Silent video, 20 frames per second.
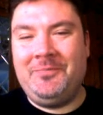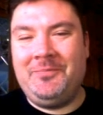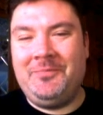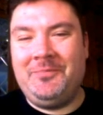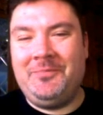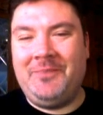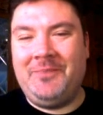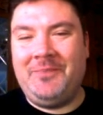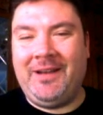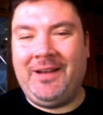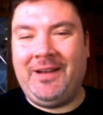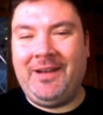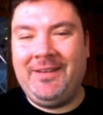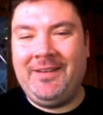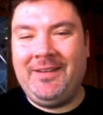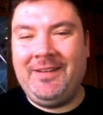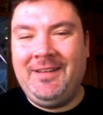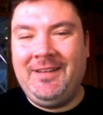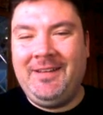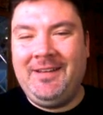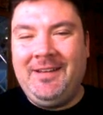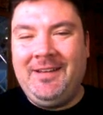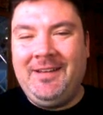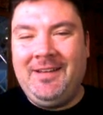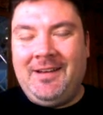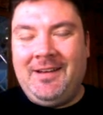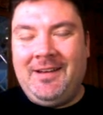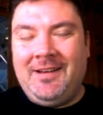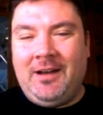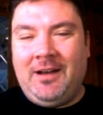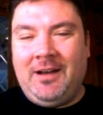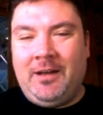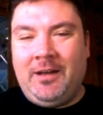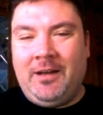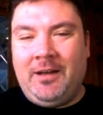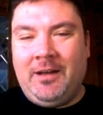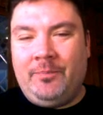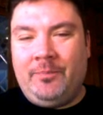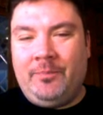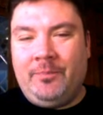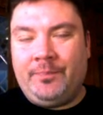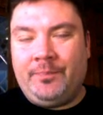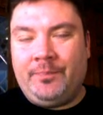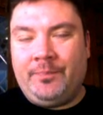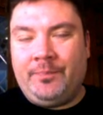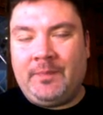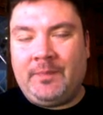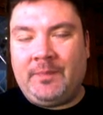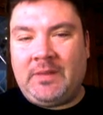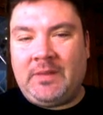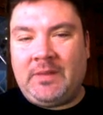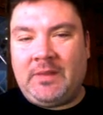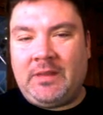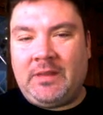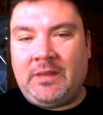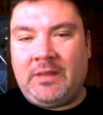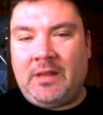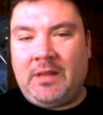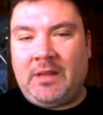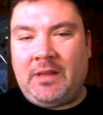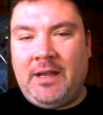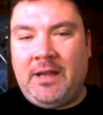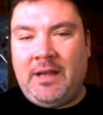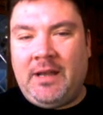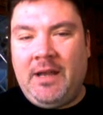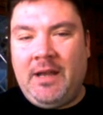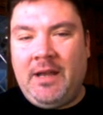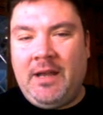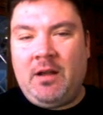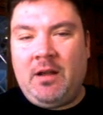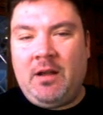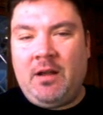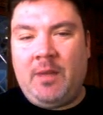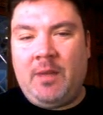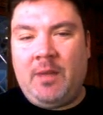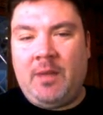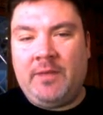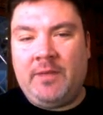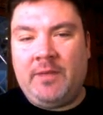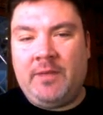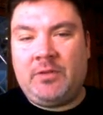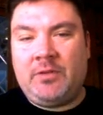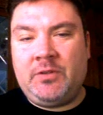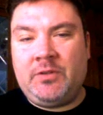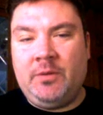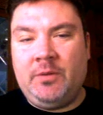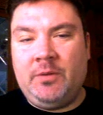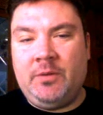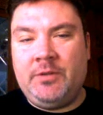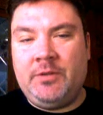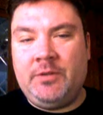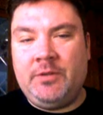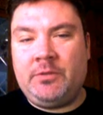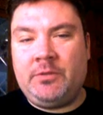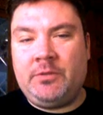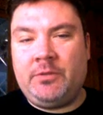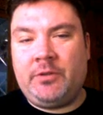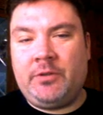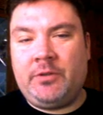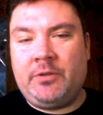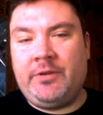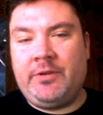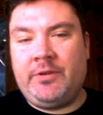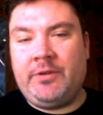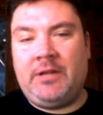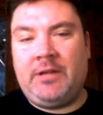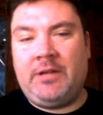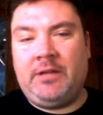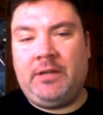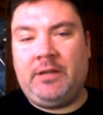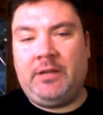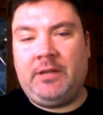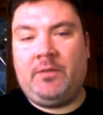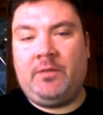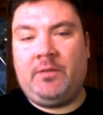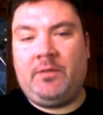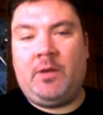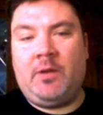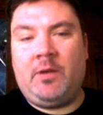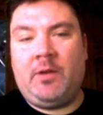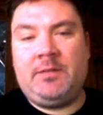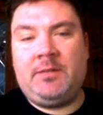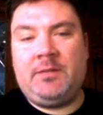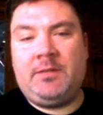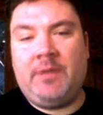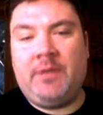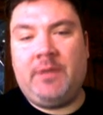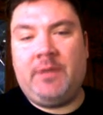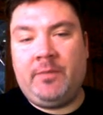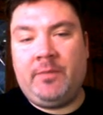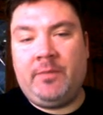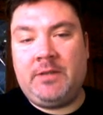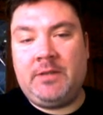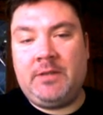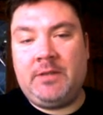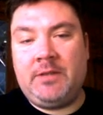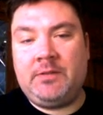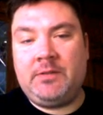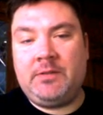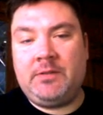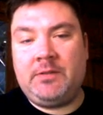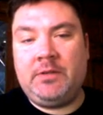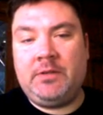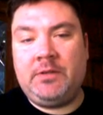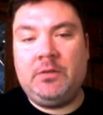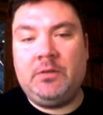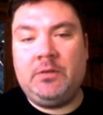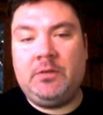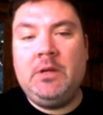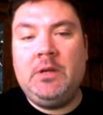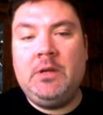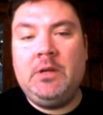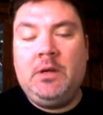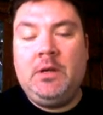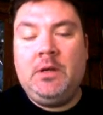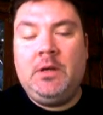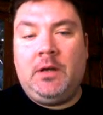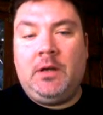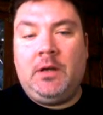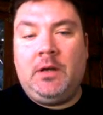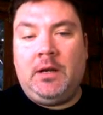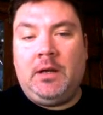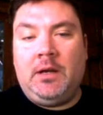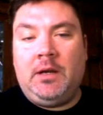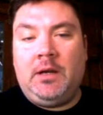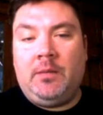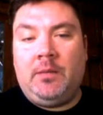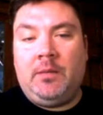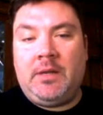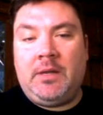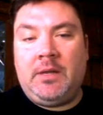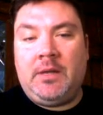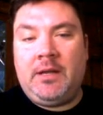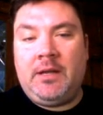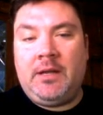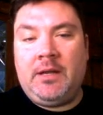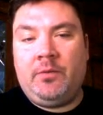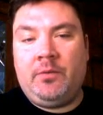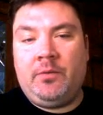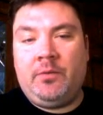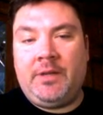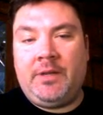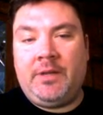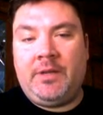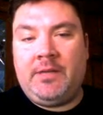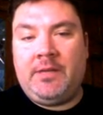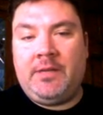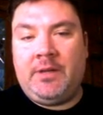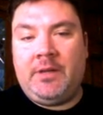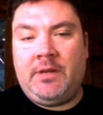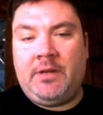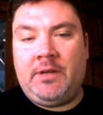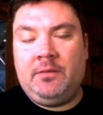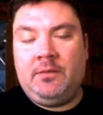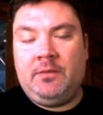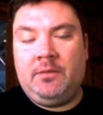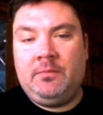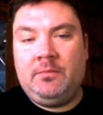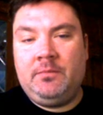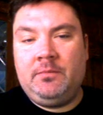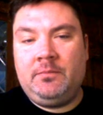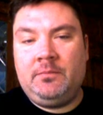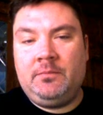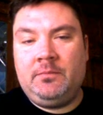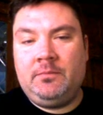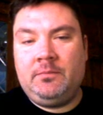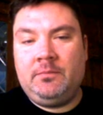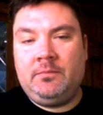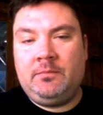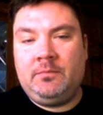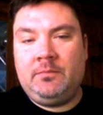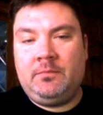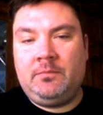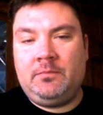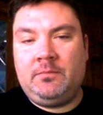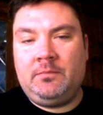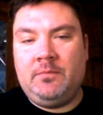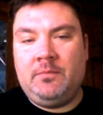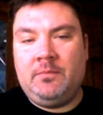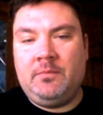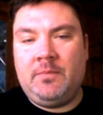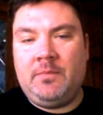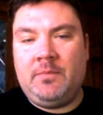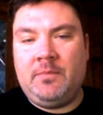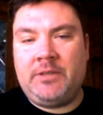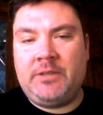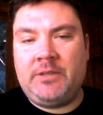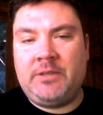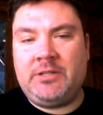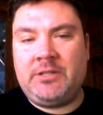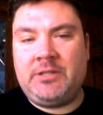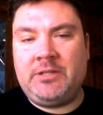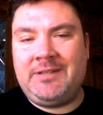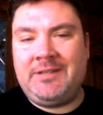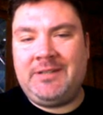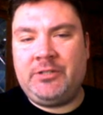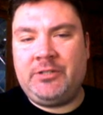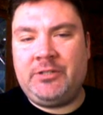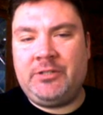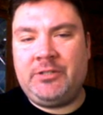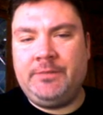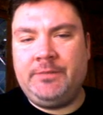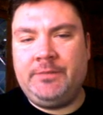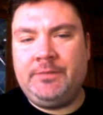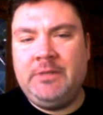but um, I had a copy of Don't Torture a Duckling for quite some time from 1972, and hadn't really given it much attention.